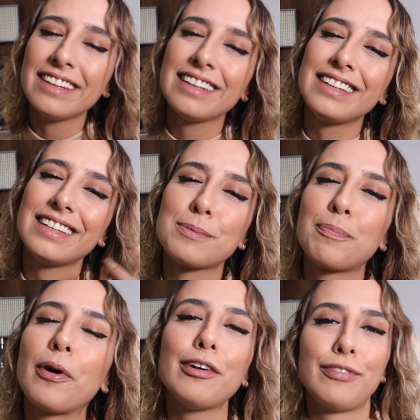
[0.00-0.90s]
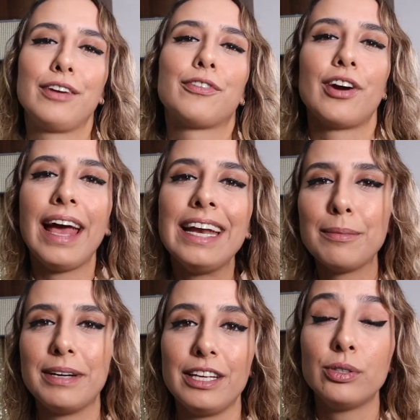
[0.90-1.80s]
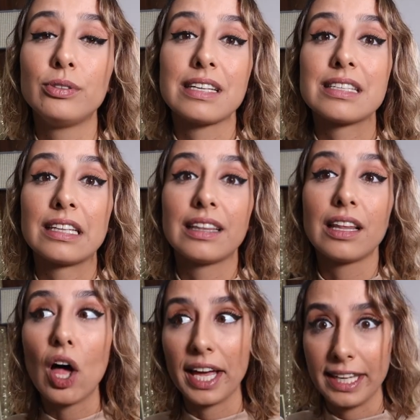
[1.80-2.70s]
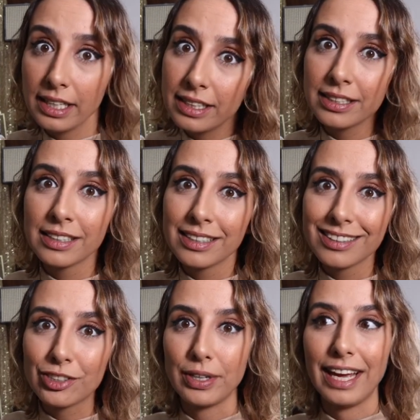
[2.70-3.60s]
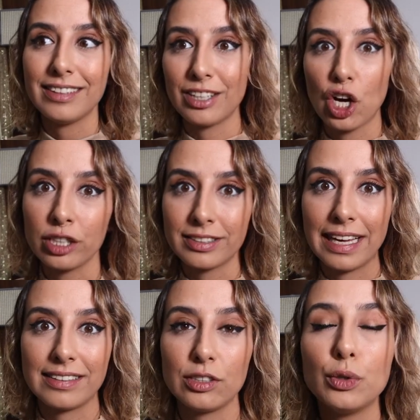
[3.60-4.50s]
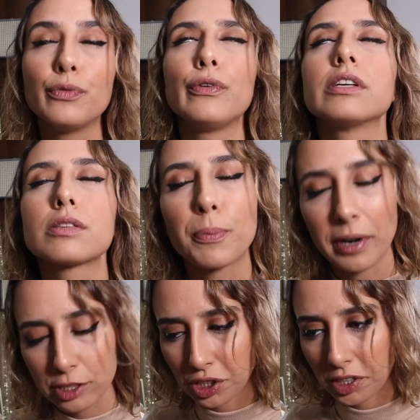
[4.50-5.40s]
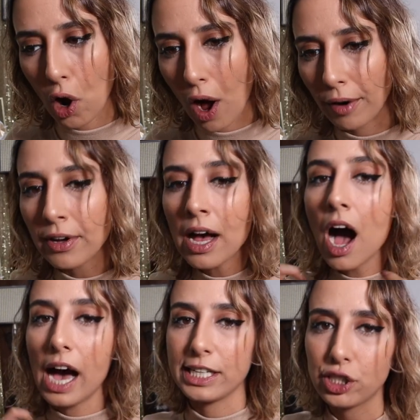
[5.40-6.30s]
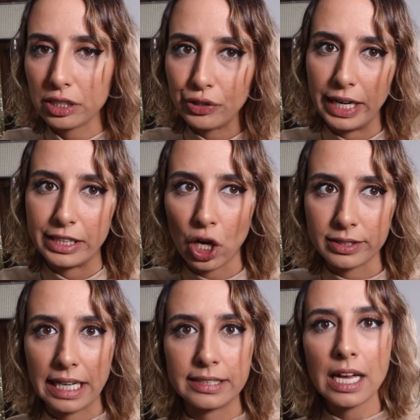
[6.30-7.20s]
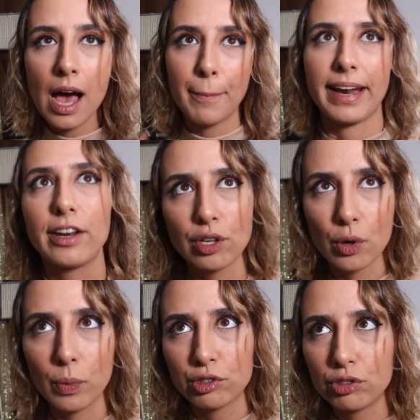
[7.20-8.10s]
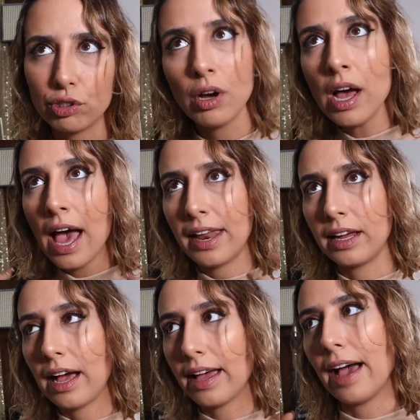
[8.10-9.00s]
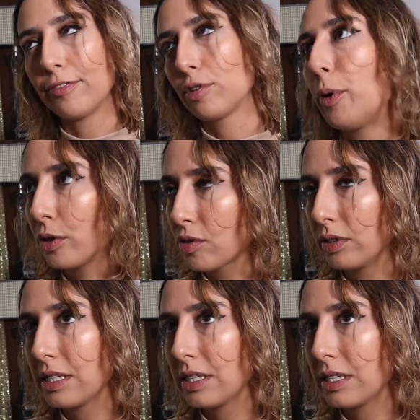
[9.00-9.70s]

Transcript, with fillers: and it is perfect for anybody who doesn't like creating content and who feels the pressure of I should create content, but I don't know what to do, and I, I, have to post on